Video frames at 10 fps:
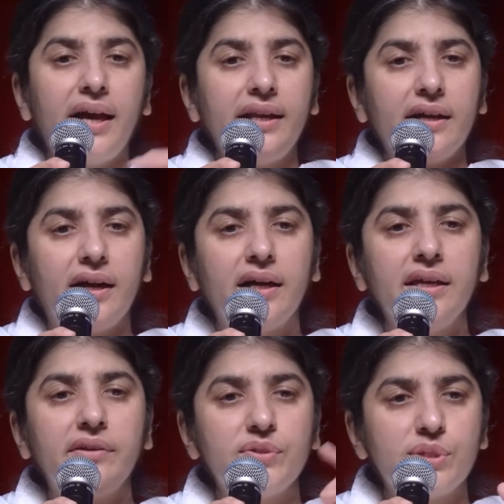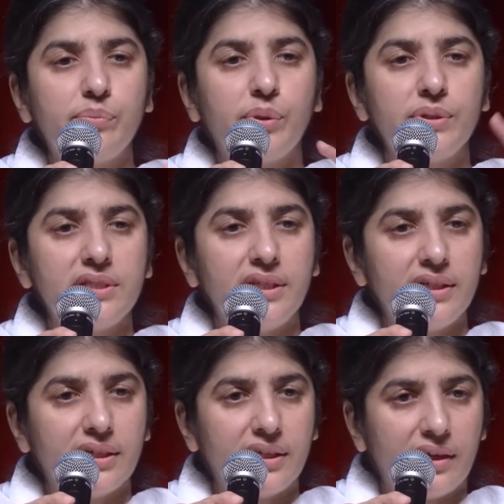and I
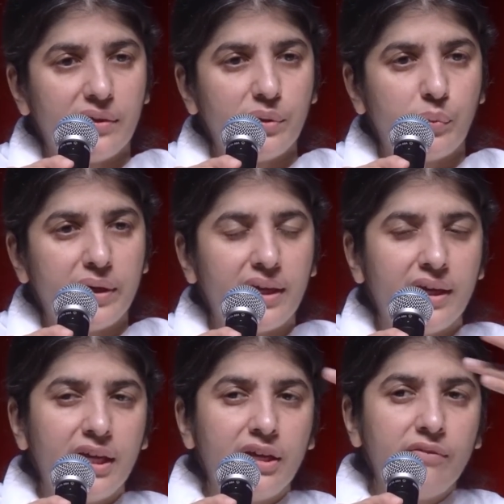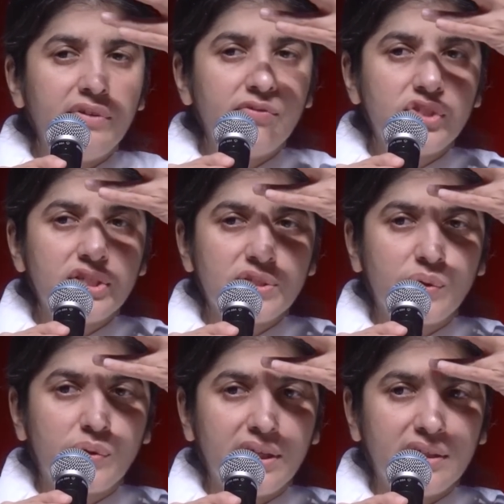responding another way. We've
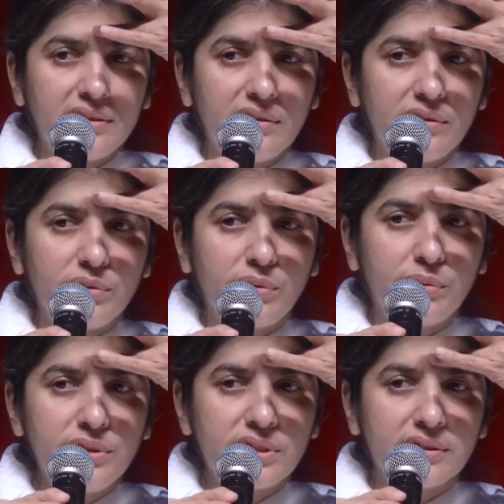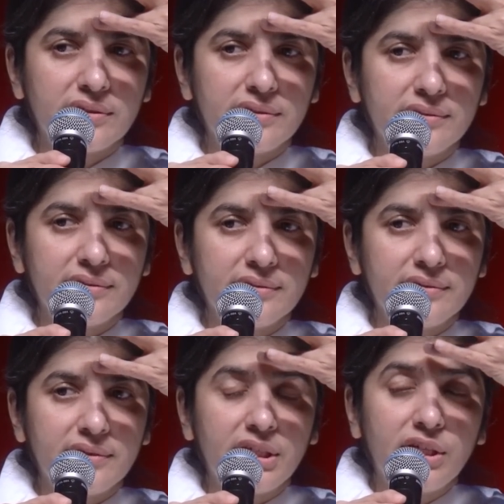just created the thought,
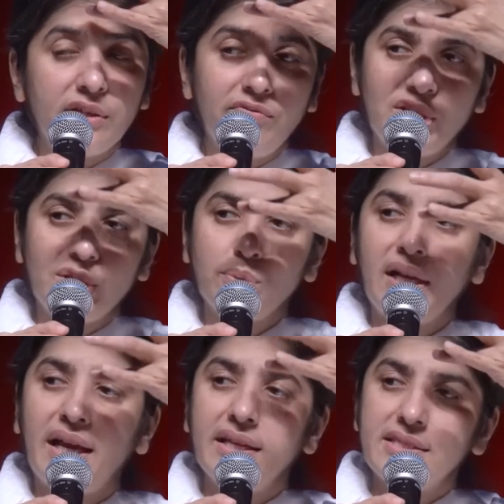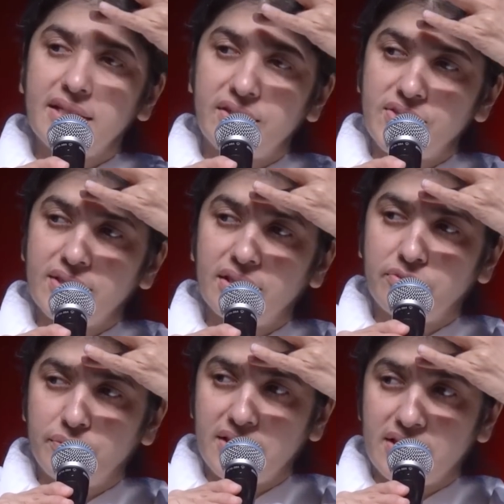visualized
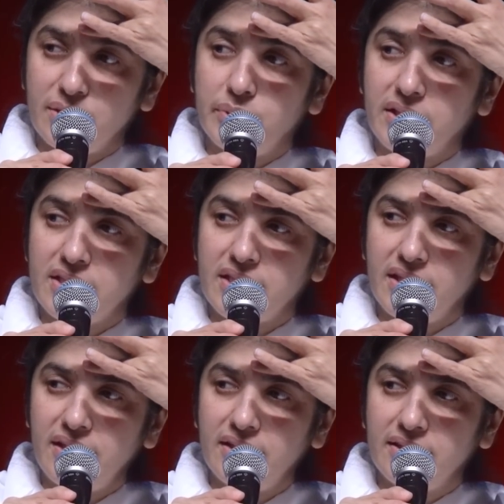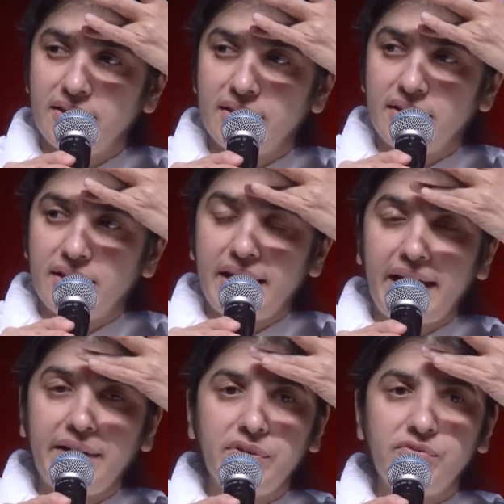ourselves with stability,
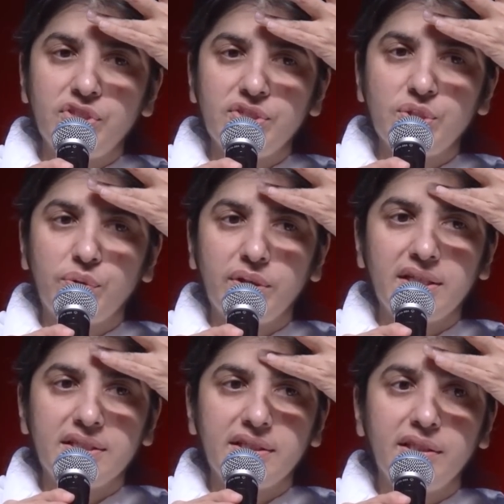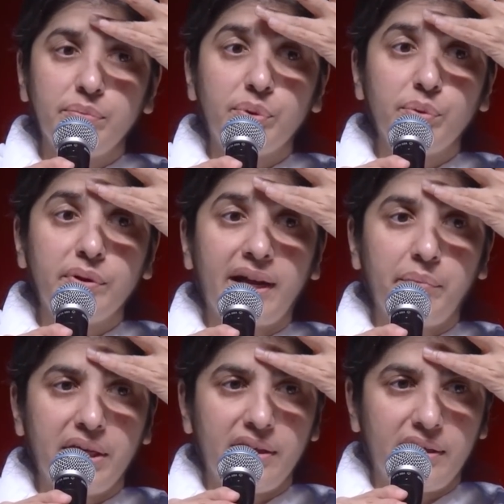and we've just created the
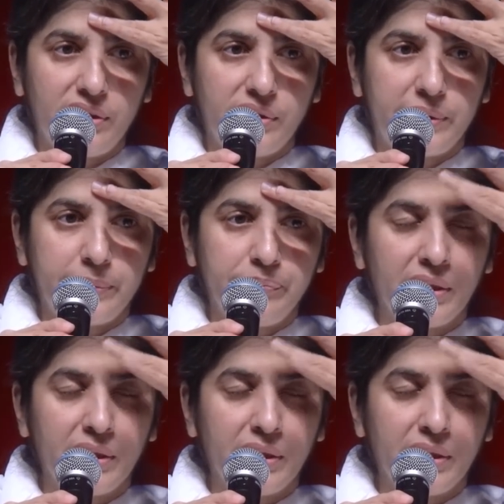programming here.